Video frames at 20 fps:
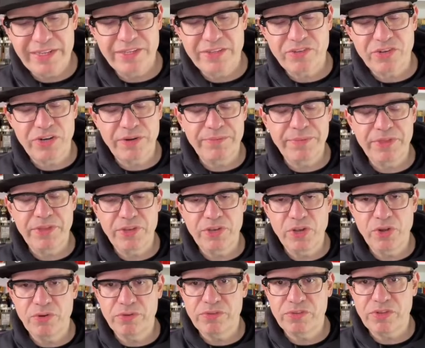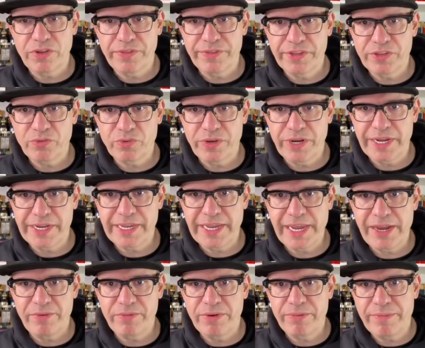to determine the notes on this one. I
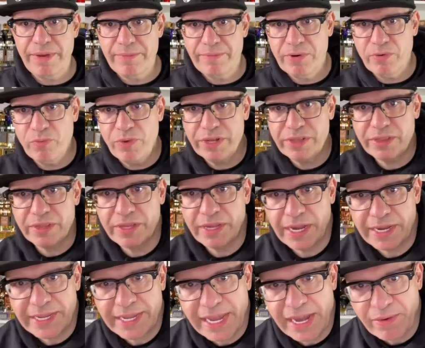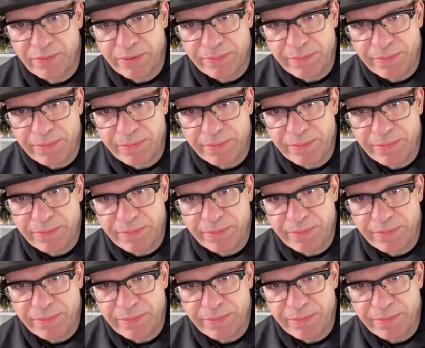can't remember what I